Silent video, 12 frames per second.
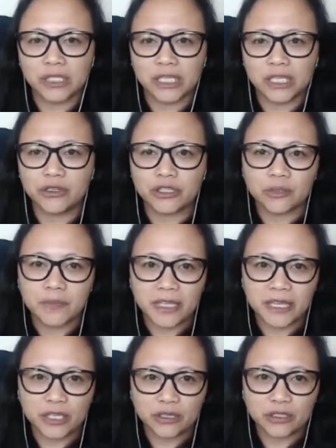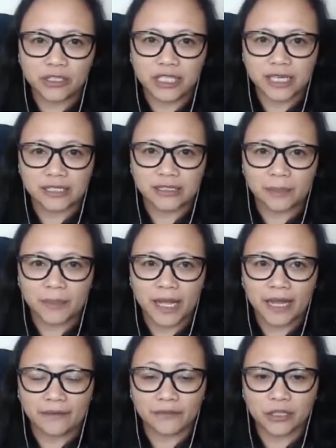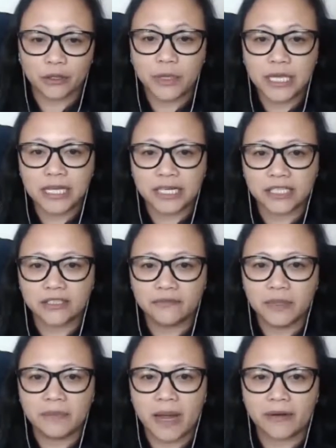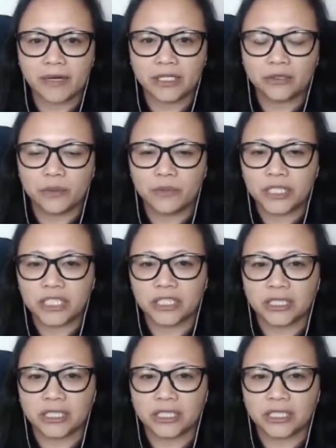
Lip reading: It used to be that you could just apply after 3 years you've been married to a British